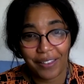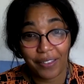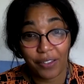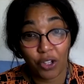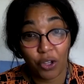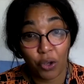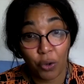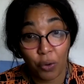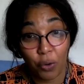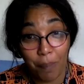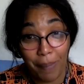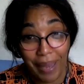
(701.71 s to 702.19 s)

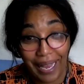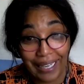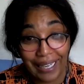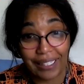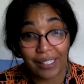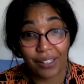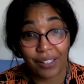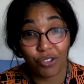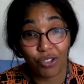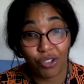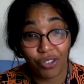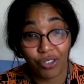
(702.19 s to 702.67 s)
you
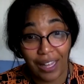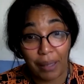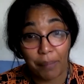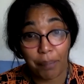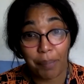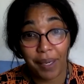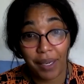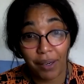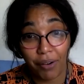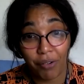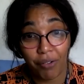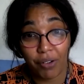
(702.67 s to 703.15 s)
manage that
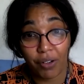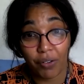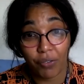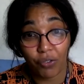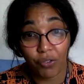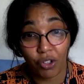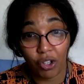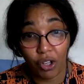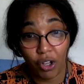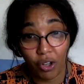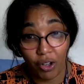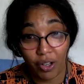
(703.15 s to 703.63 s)
period
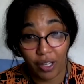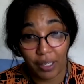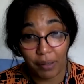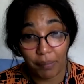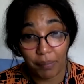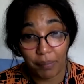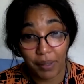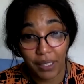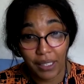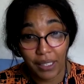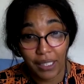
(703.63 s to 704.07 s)
of time.